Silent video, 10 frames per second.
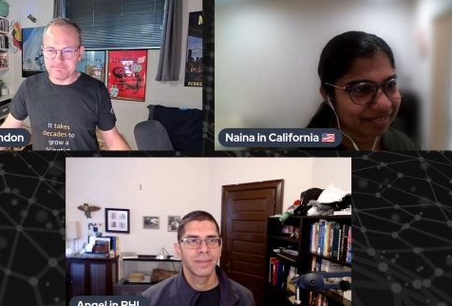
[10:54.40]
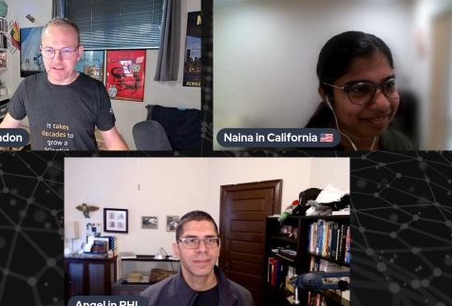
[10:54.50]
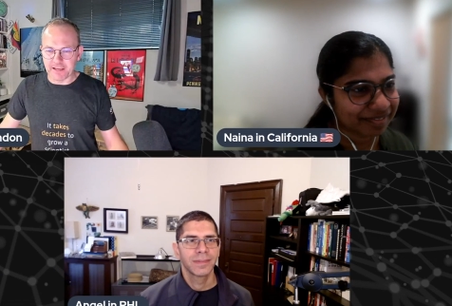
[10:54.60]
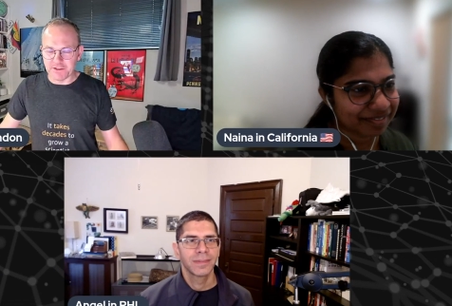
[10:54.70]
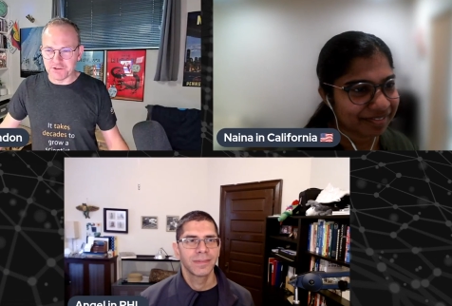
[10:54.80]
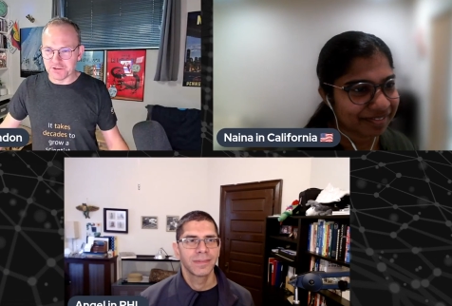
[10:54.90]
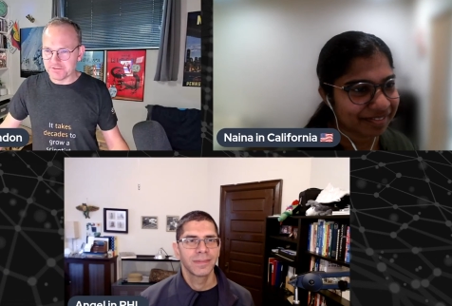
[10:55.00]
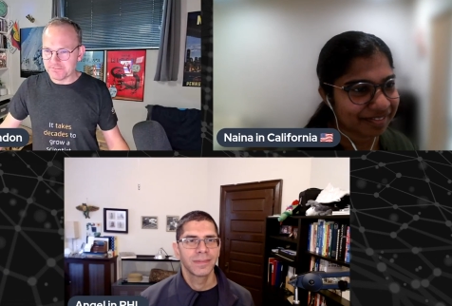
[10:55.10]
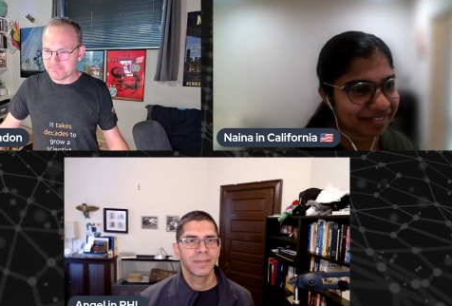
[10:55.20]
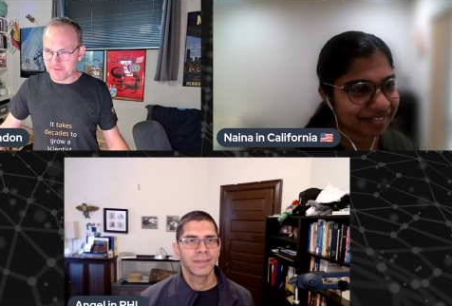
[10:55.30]
Speaker 1: Angel,
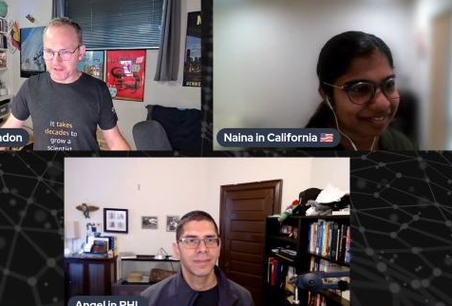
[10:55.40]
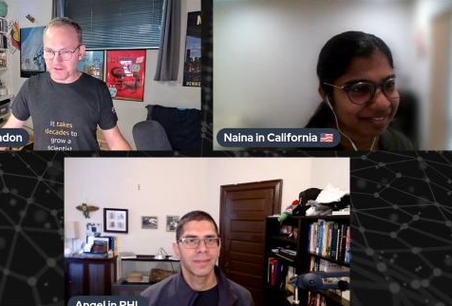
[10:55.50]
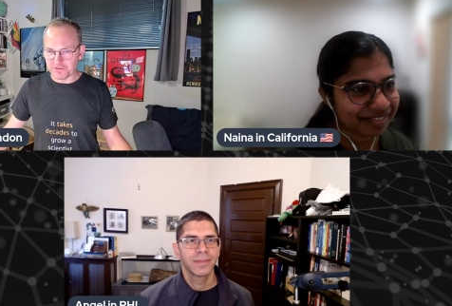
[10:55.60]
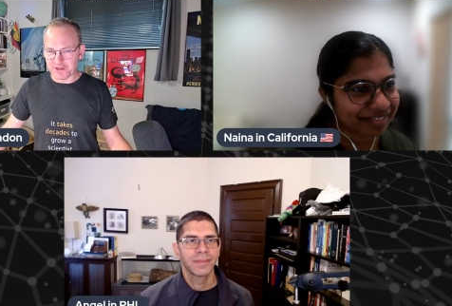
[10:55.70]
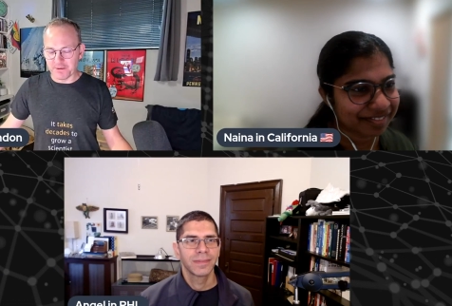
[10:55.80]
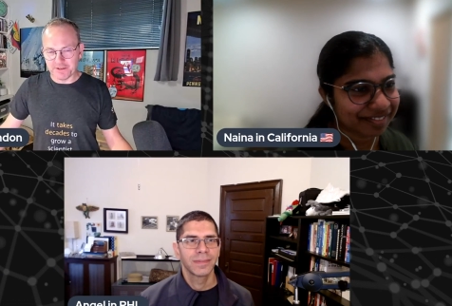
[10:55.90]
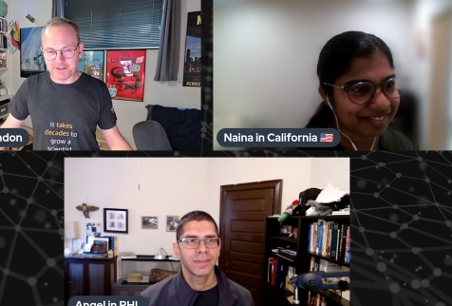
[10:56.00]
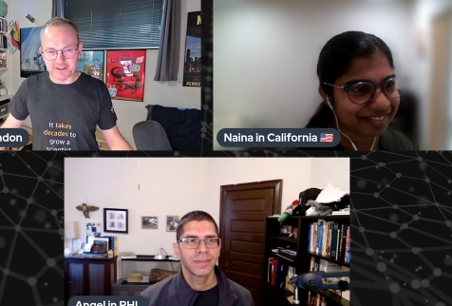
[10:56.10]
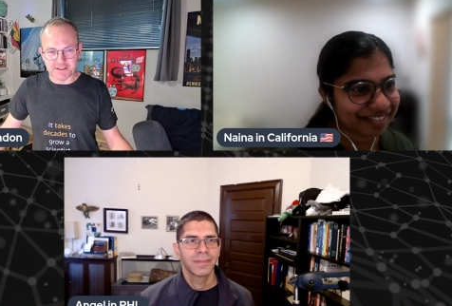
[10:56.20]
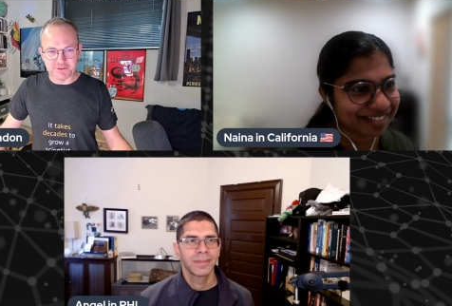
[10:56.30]
thank you for coming
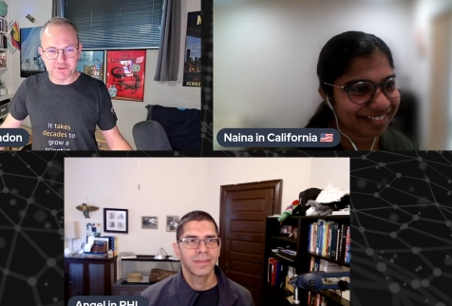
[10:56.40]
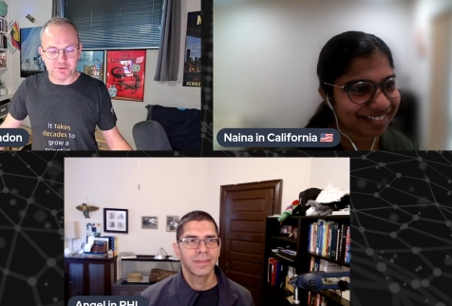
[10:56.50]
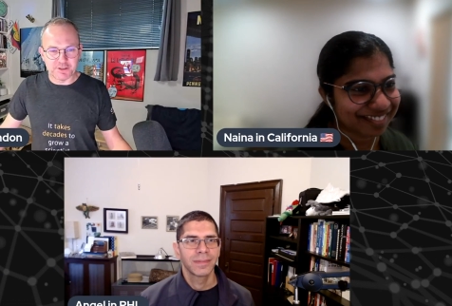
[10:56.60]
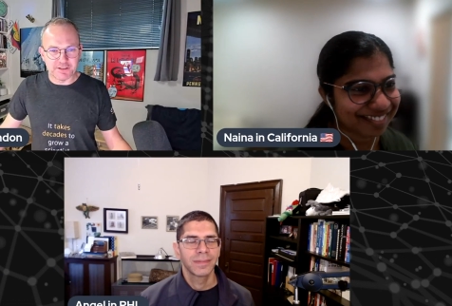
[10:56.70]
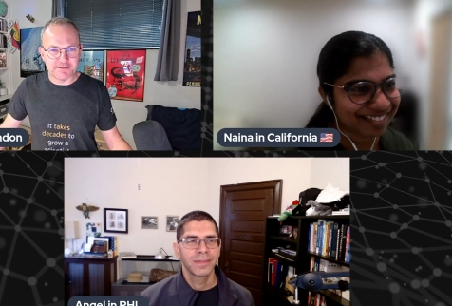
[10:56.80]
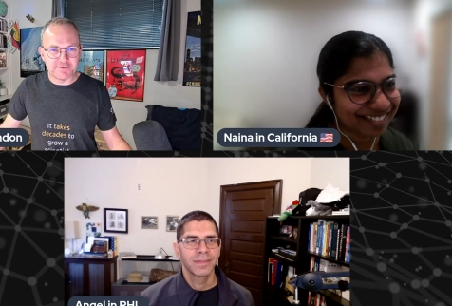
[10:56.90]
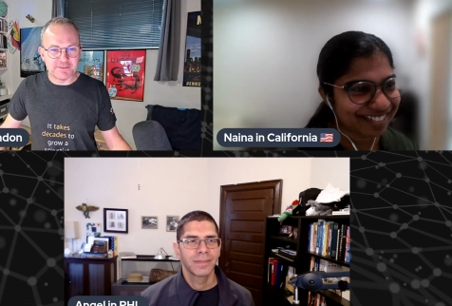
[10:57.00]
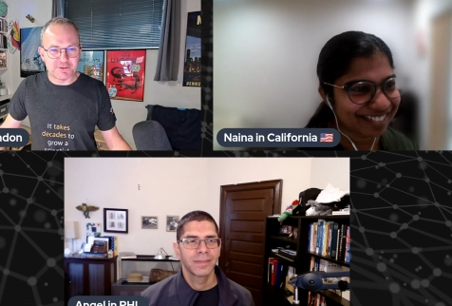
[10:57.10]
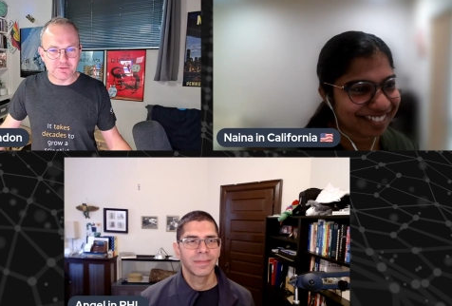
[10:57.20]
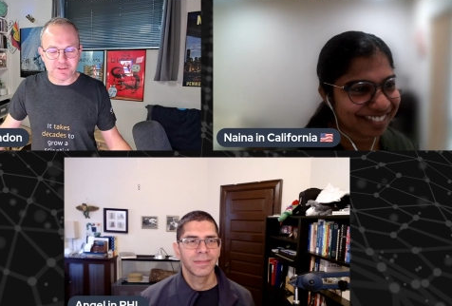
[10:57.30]
today and talking
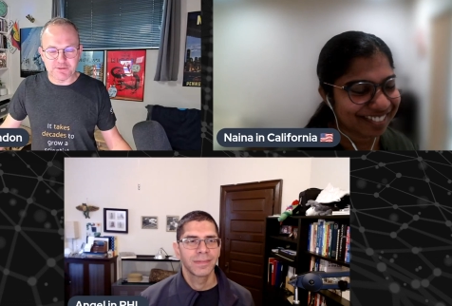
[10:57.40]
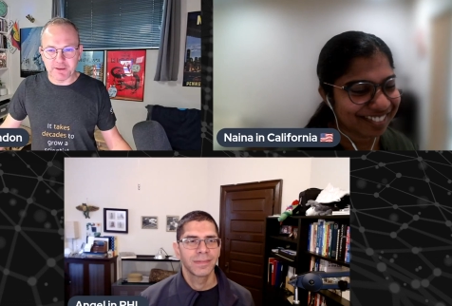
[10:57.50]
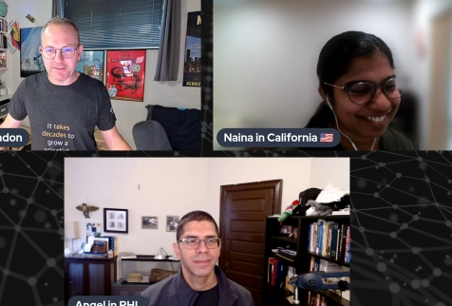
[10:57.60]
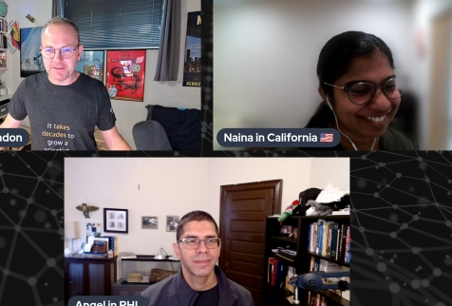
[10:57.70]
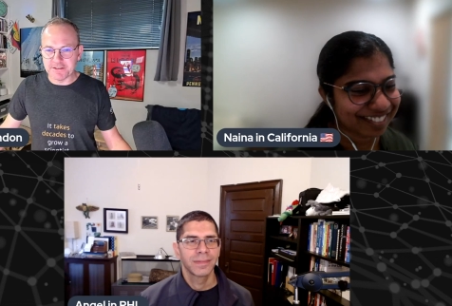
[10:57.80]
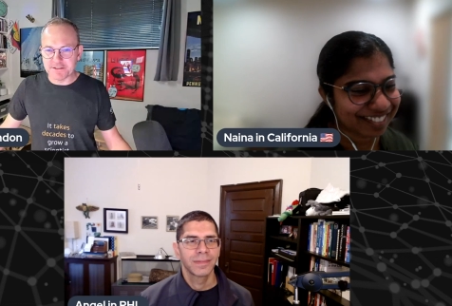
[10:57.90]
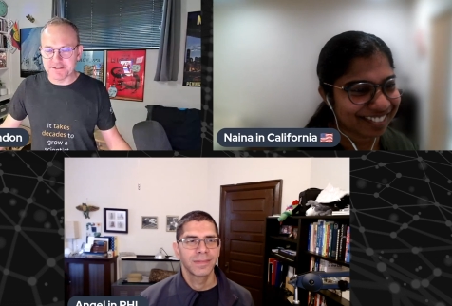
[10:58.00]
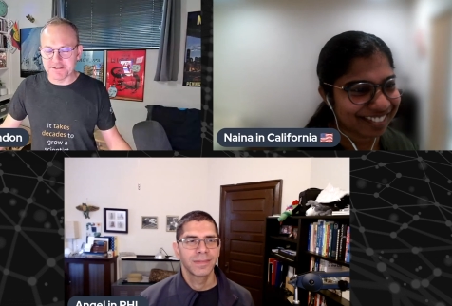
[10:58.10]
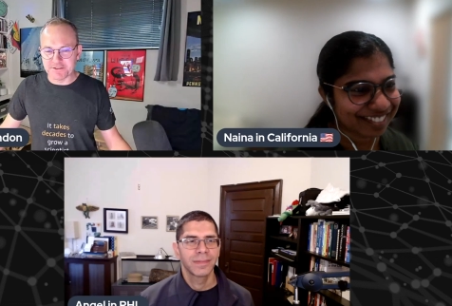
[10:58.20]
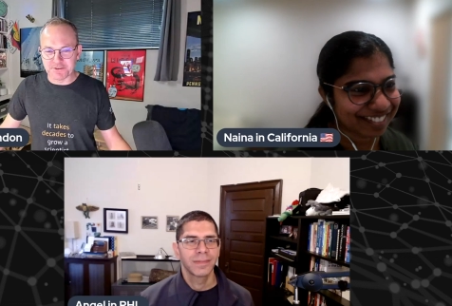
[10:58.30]
to us about this.
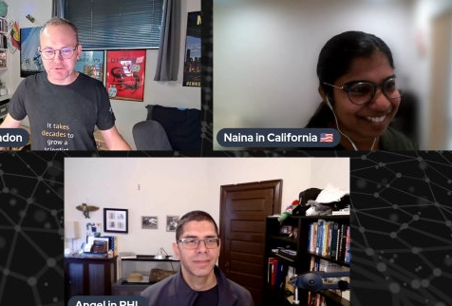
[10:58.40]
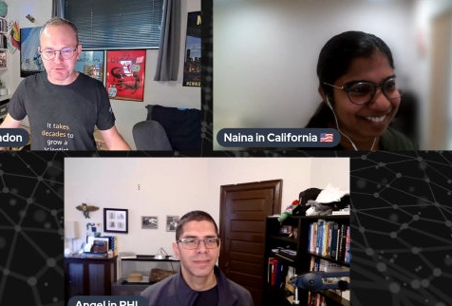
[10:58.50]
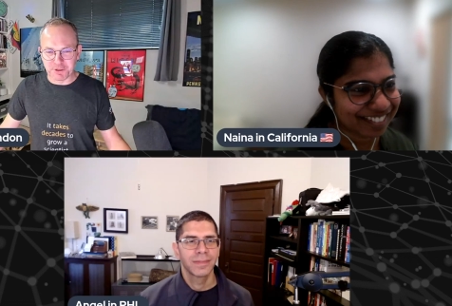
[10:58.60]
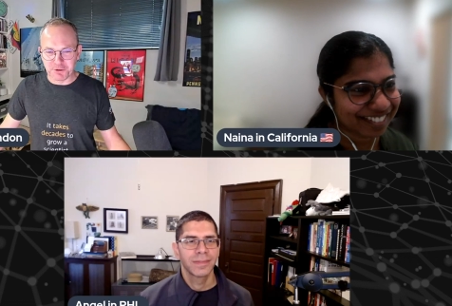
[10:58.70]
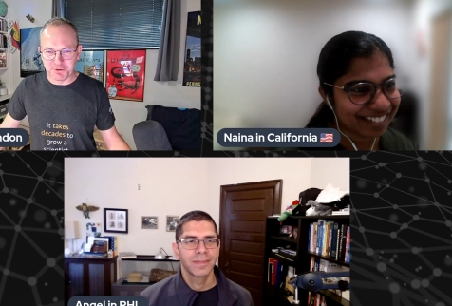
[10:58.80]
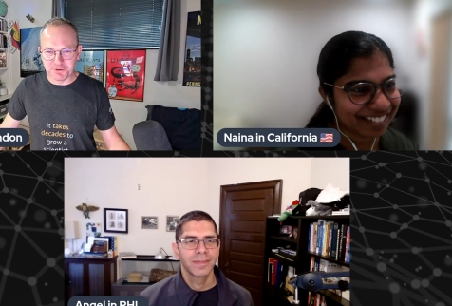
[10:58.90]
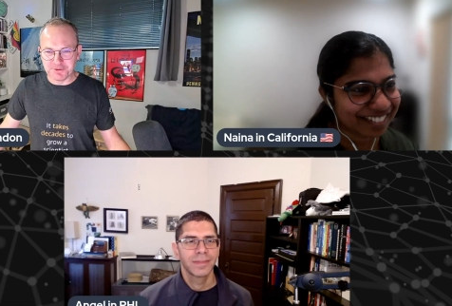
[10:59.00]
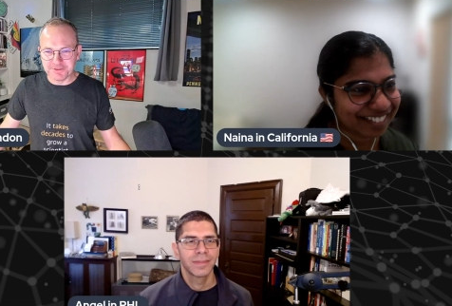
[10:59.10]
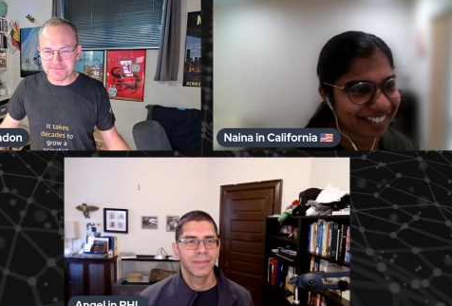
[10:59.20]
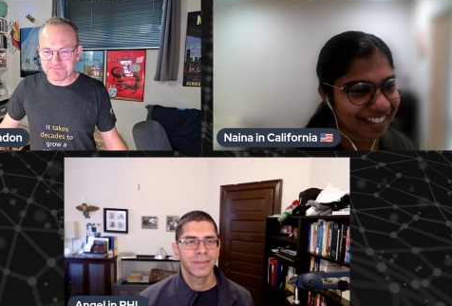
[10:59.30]
This is really cool.
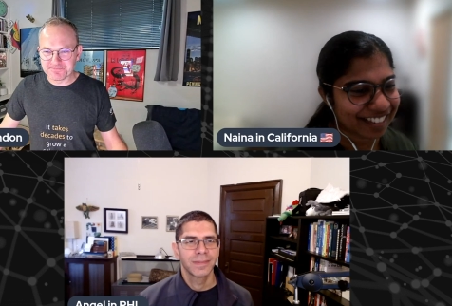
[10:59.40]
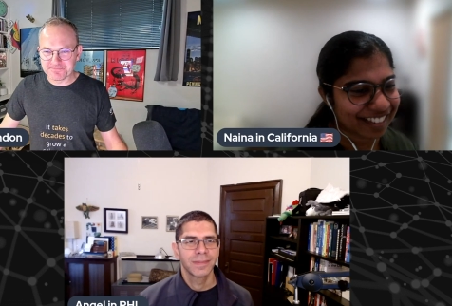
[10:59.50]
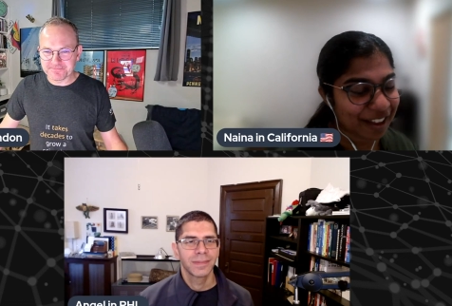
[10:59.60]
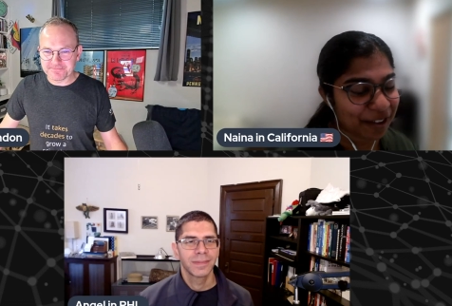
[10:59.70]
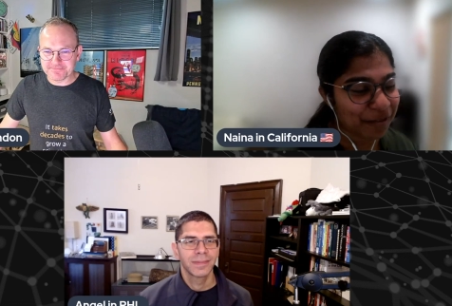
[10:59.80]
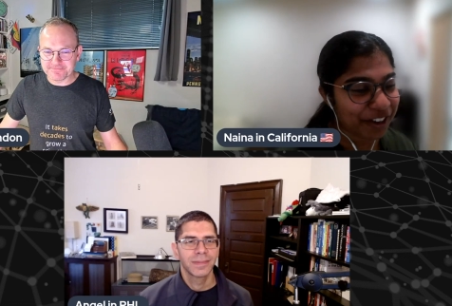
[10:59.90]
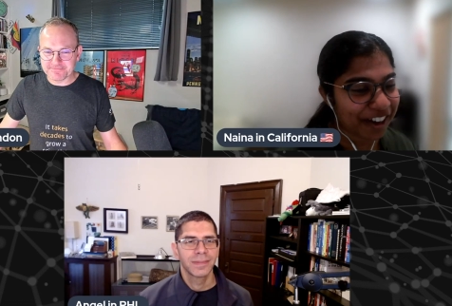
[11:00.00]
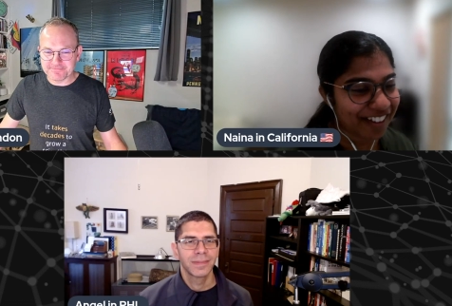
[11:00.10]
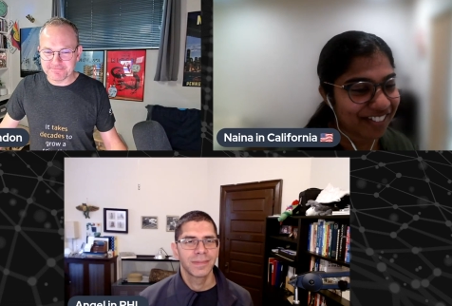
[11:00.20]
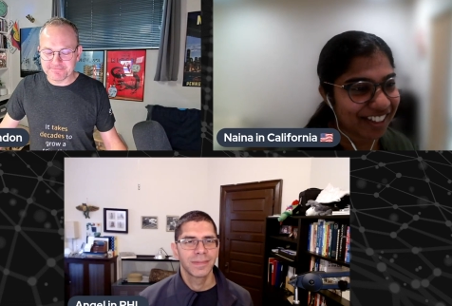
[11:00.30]
Speaker 2: Thank you for
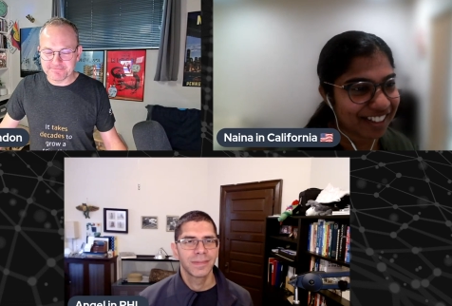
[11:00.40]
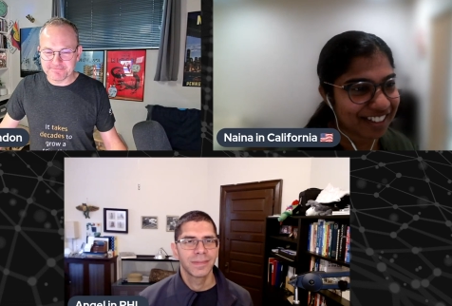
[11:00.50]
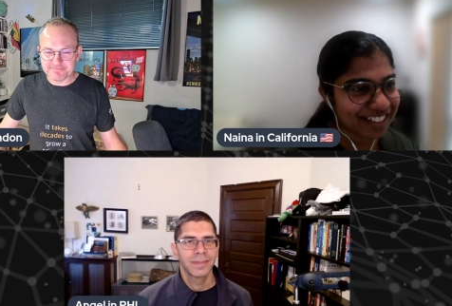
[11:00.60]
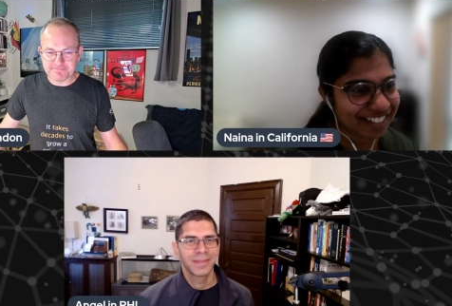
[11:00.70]
having us.